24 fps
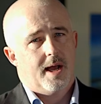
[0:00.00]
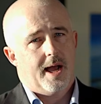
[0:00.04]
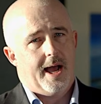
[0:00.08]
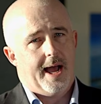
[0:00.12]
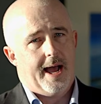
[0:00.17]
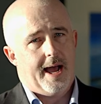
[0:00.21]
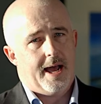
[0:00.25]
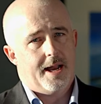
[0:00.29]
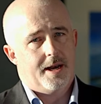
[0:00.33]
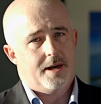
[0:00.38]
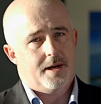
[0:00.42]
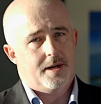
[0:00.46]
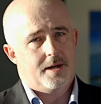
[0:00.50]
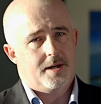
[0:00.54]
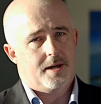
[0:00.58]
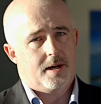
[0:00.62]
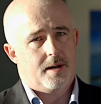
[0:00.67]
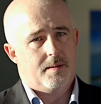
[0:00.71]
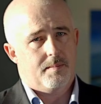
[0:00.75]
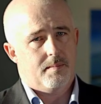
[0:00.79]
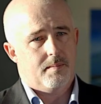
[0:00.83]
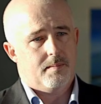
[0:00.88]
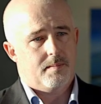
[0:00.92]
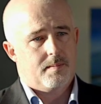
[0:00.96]
Yeah.
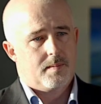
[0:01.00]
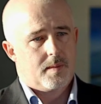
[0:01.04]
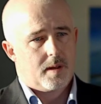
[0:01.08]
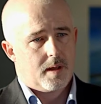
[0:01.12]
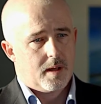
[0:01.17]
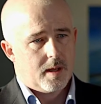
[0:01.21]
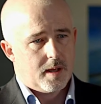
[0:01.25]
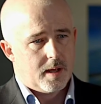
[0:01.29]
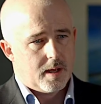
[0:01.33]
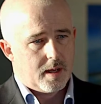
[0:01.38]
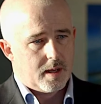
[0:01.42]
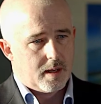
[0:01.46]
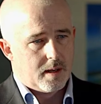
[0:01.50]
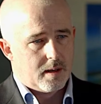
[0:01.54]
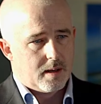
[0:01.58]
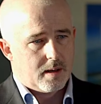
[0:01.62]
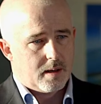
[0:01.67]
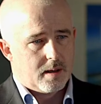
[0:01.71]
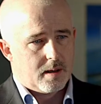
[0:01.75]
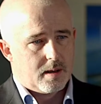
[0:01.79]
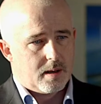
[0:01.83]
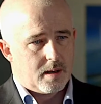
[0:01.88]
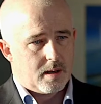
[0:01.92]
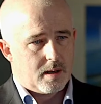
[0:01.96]
And
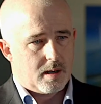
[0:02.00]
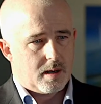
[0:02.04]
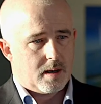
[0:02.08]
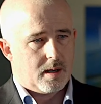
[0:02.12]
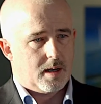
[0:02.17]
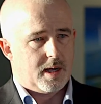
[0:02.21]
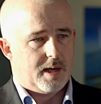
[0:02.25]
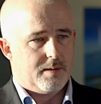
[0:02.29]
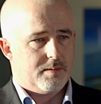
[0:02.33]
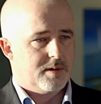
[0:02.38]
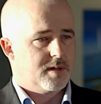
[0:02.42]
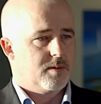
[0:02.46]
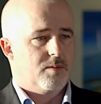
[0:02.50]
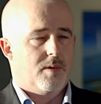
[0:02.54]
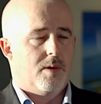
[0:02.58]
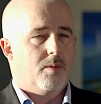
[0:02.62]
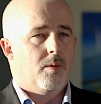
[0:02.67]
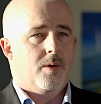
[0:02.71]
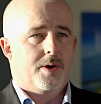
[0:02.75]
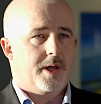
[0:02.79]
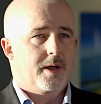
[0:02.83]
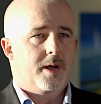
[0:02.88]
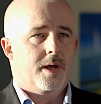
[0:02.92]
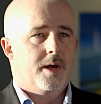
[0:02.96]
he was, well,
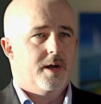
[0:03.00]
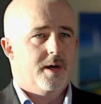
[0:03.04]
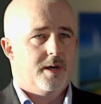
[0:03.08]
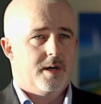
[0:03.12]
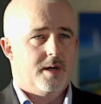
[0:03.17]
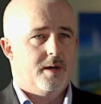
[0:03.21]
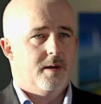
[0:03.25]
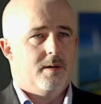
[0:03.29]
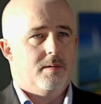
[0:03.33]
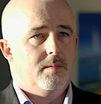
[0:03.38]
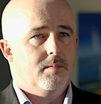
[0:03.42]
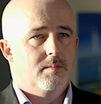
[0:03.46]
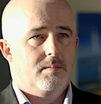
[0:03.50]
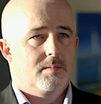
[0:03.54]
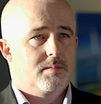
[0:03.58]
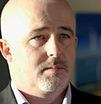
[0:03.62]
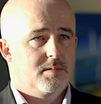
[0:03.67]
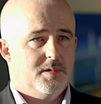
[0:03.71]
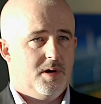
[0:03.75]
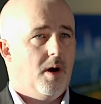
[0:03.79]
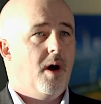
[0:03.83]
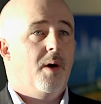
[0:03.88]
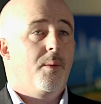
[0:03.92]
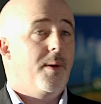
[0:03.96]
what are you going to do?
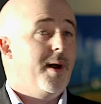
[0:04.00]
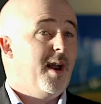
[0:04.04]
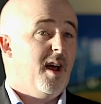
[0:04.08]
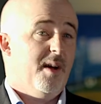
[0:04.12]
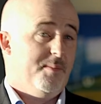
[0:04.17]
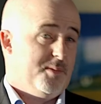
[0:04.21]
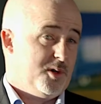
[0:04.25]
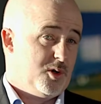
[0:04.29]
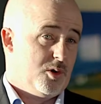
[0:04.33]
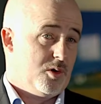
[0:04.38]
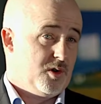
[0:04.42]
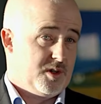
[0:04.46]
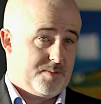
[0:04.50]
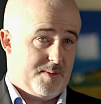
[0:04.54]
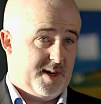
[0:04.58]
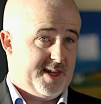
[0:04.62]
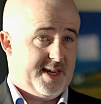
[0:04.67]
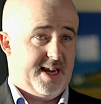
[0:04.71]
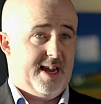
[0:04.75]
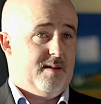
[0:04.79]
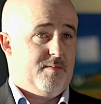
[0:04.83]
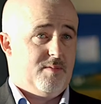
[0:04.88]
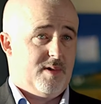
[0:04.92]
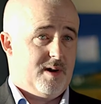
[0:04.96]
So I went home and talked to my
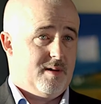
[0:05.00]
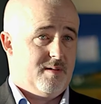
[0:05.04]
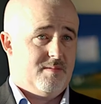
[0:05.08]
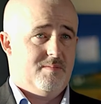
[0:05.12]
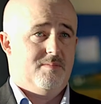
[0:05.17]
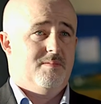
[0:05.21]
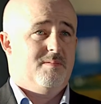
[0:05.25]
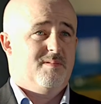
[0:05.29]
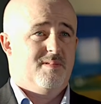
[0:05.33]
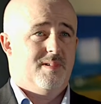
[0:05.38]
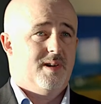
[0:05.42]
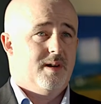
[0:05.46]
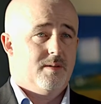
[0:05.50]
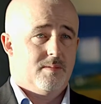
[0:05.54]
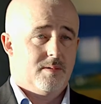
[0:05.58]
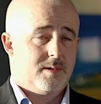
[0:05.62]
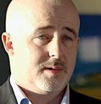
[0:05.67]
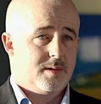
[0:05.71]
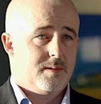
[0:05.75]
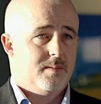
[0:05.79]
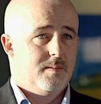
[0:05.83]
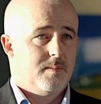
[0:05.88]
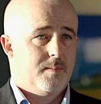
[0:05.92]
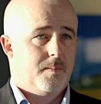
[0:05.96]
dad. Well, you know what?
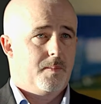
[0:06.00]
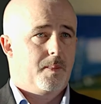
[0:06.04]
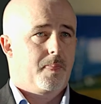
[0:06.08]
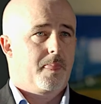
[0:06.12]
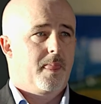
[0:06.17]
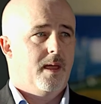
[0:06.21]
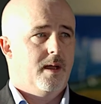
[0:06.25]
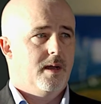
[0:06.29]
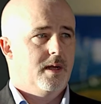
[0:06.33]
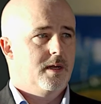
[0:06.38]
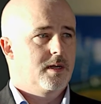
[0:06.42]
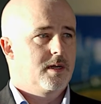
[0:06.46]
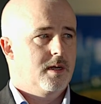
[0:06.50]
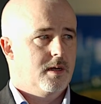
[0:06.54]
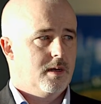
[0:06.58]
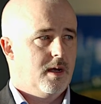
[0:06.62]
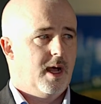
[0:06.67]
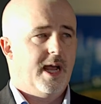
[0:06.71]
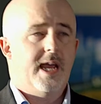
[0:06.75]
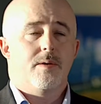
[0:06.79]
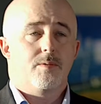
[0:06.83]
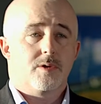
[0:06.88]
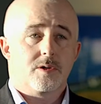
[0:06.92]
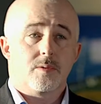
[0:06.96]
And he said,
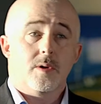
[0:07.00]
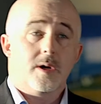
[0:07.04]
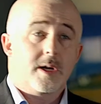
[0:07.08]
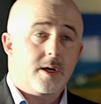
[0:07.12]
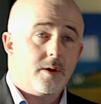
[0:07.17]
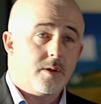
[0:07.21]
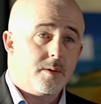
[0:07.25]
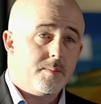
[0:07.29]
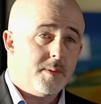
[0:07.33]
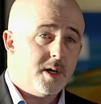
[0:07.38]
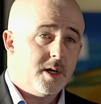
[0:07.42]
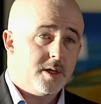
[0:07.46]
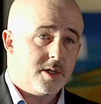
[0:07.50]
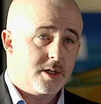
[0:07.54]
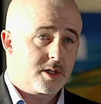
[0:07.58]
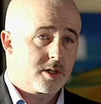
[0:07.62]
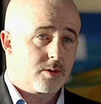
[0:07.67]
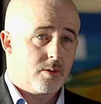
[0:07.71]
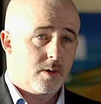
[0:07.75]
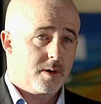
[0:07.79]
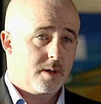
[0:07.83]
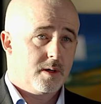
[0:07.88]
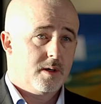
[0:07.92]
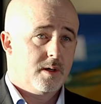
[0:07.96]
he was working on the murder
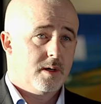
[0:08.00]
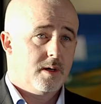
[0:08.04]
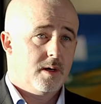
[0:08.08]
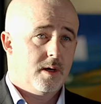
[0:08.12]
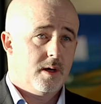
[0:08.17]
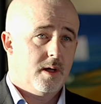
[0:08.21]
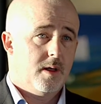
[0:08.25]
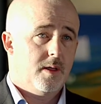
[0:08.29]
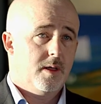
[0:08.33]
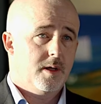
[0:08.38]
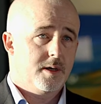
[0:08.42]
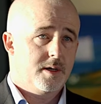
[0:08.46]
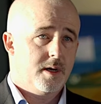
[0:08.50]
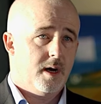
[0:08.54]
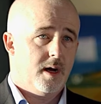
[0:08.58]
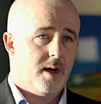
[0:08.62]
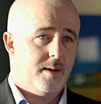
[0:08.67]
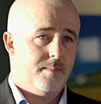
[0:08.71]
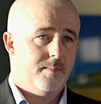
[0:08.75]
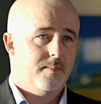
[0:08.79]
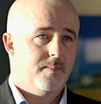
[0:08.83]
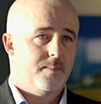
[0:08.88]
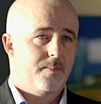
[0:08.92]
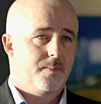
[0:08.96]
squad at the
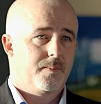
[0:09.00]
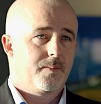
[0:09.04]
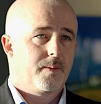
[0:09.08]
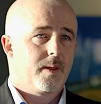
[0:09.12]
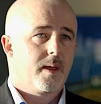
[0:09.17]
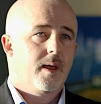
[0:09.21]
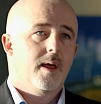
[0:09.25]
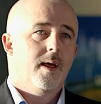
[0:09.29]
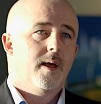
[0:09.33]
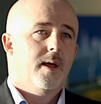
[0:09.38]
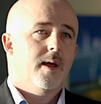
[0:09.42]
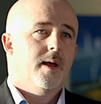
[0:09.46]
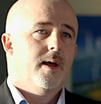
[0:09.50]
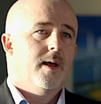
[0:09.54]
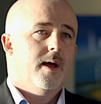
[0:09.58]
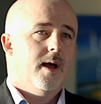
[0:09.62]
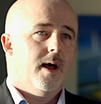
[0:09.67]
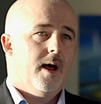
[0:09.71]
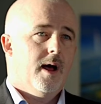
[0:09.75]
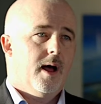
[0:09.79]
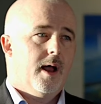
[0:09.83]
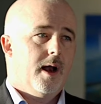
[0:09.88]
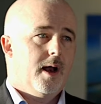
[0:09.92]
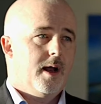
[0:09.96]
time.
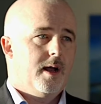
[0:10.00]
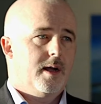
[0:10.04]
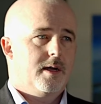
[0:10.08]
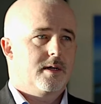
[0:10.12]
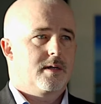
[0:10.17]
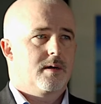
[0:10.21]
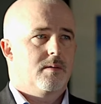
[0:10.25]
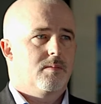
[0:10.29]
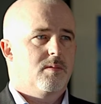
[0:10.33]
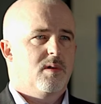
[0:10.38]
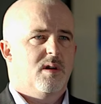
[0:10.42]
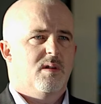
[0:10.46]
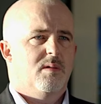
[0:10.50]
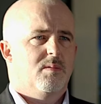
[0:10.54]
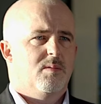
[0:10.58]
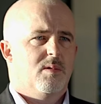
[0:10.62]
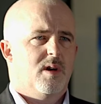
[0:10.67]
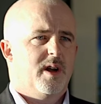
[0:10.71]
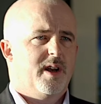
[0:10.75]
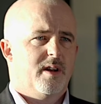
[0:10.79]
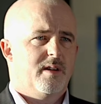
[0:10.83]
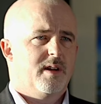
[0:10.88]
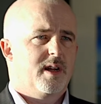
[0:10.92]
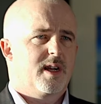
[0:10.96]
And he said, well,
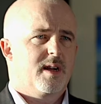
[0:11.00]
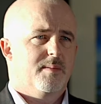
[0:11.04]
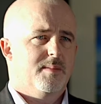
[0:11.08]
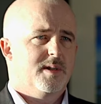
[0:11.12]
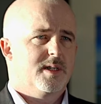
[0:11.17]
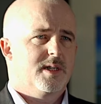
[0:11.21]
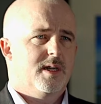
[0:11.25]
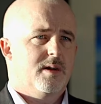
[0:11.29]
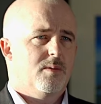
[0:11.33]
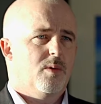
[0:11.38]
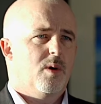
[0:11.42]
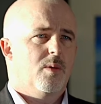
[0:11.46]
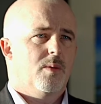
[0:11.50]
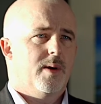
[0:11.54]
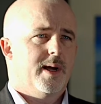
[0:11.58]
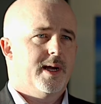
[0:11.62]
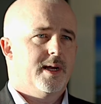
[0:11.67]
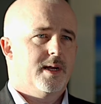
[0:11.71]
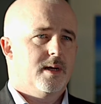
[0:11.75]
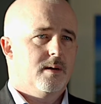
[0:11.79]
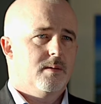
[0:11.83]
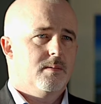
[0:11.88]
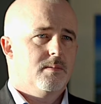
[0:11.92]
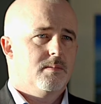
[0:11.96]
why don't you come and see what we
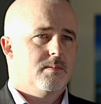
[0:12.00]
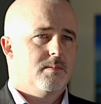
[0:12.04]
do?